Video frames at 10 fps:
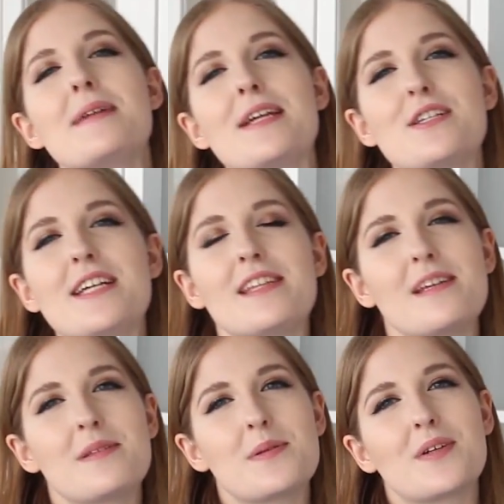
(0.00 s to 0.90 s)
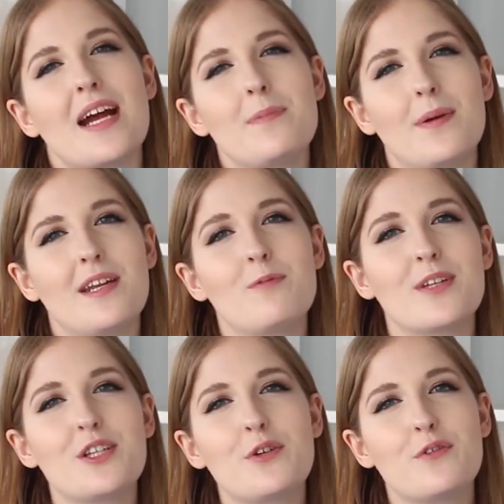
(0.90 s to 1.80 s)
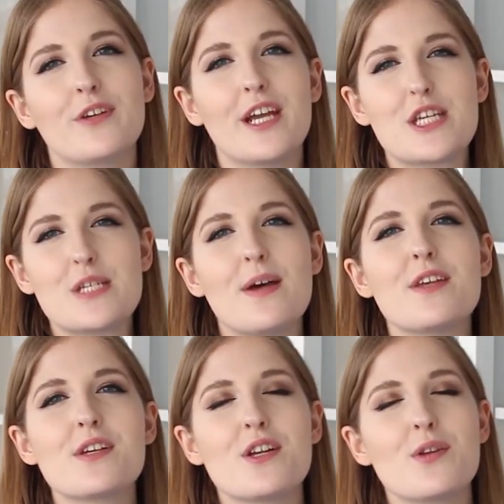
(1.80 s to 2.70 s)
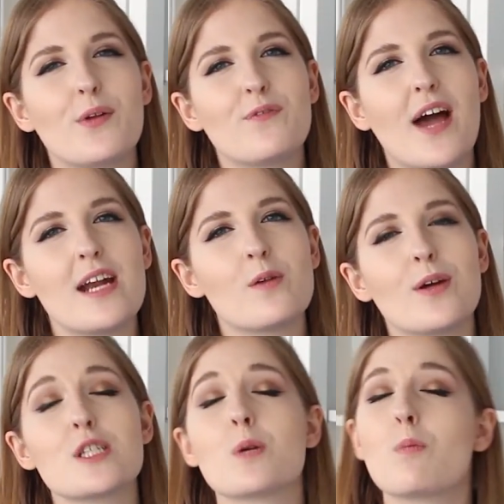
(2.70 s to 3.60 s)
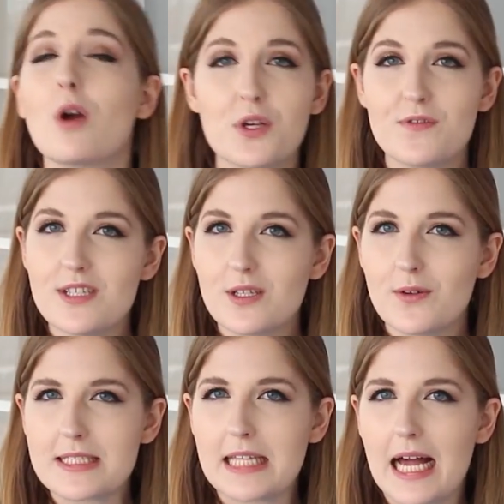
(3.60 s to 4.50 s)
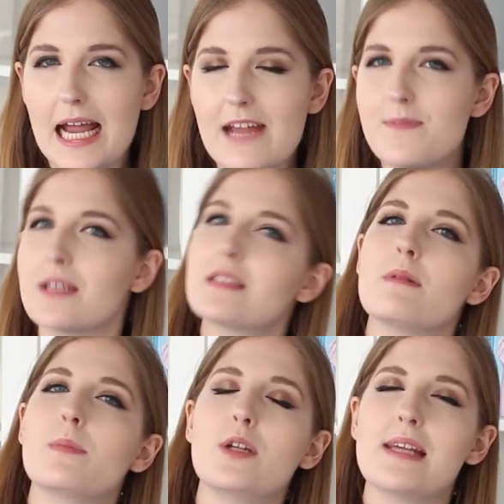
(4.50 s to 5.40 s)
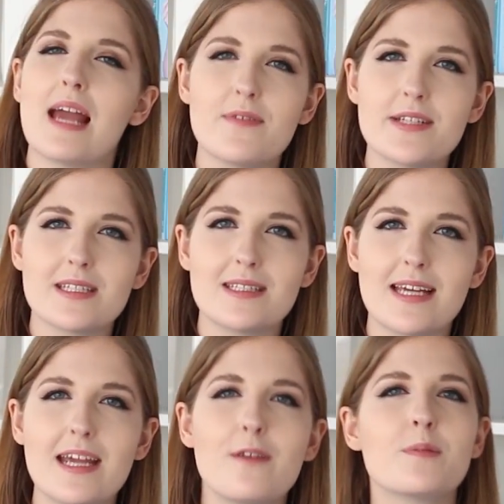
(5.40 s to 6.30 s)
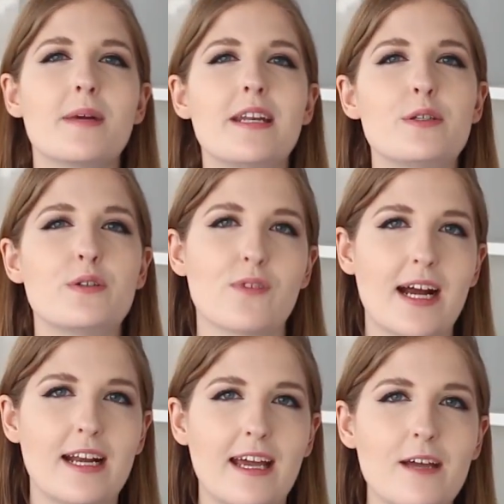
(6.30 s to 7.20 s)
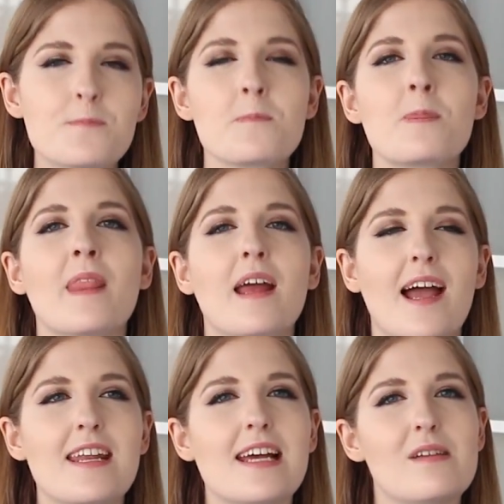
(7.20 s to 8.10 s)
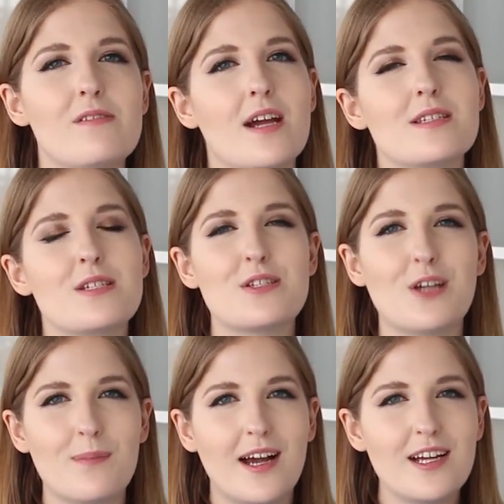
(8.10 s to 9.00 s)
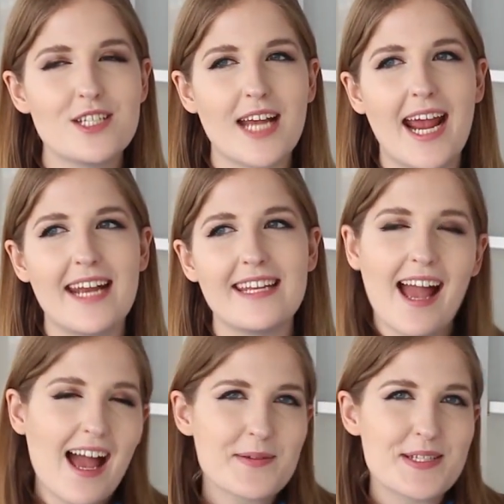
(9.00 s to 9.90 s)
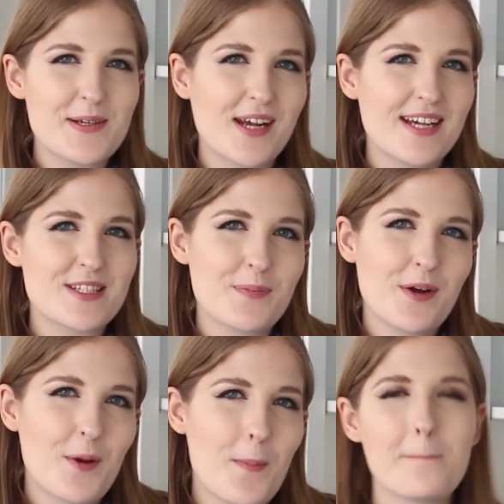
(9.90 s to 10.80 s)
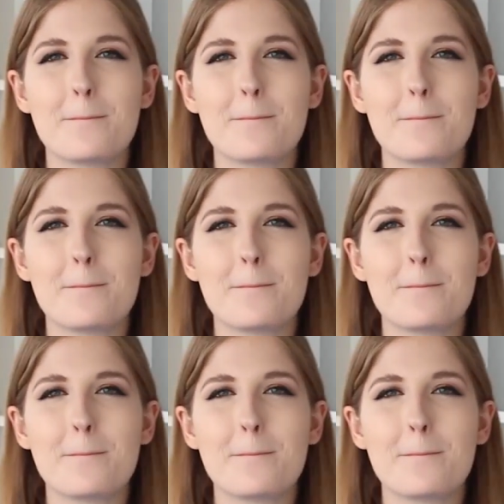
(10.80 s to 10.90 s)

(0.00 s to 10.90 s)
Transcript: Make sure to hit the subscribe button and ring the notification bell so you're notified when tomorrow's video goes live because I'm uploading every single day from Monday to Friday. And I love you guys so much. And yeah, I will see you guys tomorrow.